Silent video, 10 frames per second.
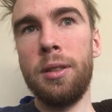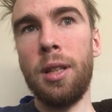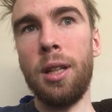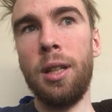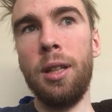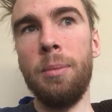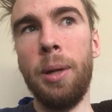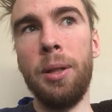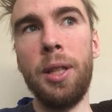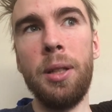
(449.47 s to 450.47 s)
talking
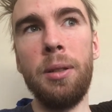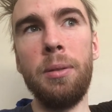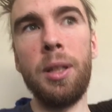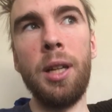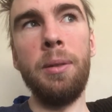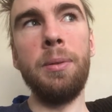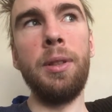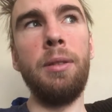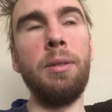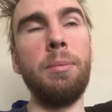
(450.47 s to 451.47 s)
about their
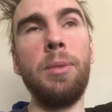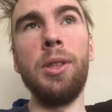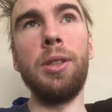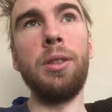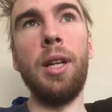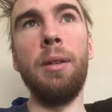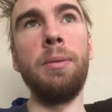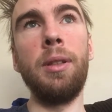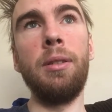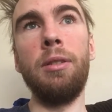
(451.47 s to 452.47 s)
recovery from just
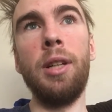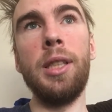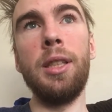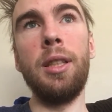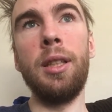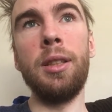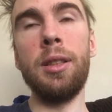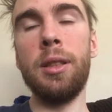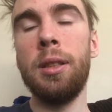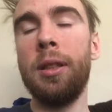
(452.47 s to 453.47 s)
every crazy
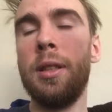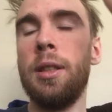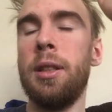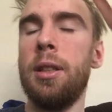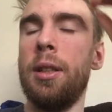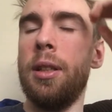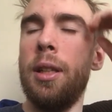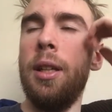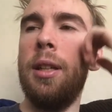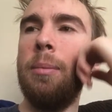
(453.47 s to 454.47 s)
things
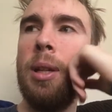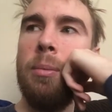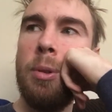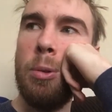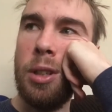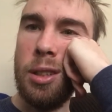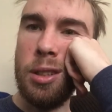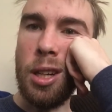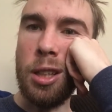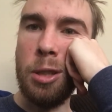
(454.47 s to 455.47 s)
and it made me want to
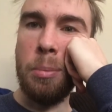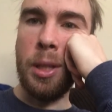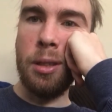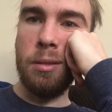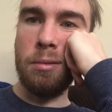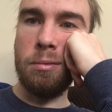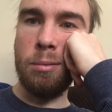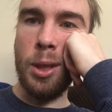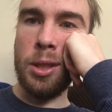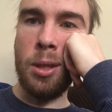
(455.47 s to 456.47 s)
document
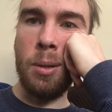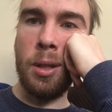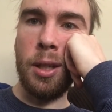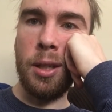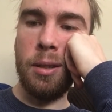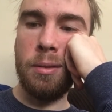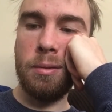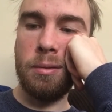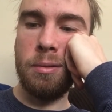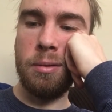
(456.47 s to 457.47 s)
what's going on
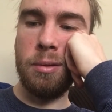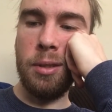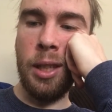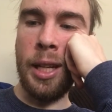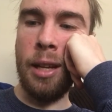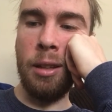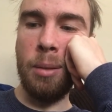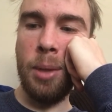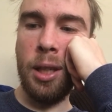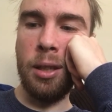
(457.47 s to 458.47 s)
and now that
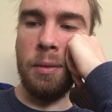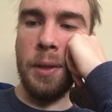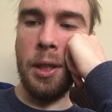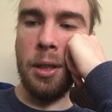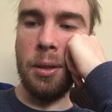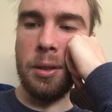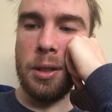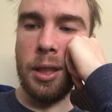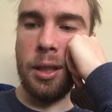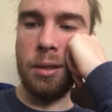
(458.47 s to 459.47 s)
i'm making the video
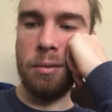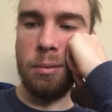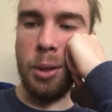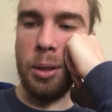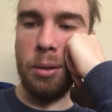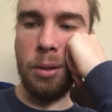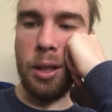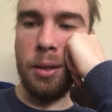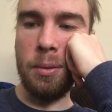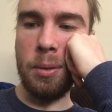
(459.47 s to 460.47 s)
it's like what do i
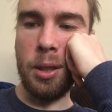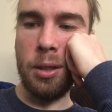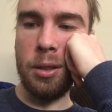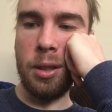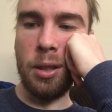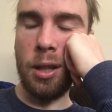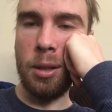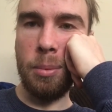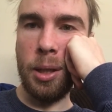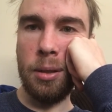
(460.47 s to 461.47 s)
even want to talk
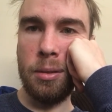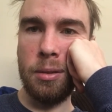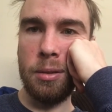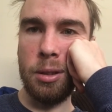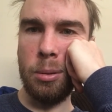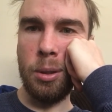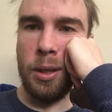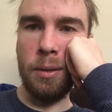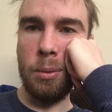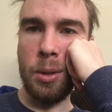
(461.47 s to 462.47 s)
about or what do
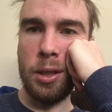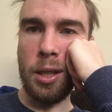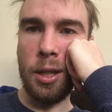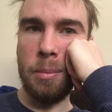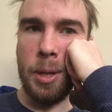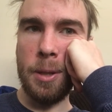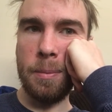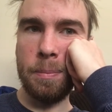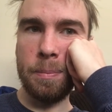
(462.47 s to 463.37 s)
i even want to talk about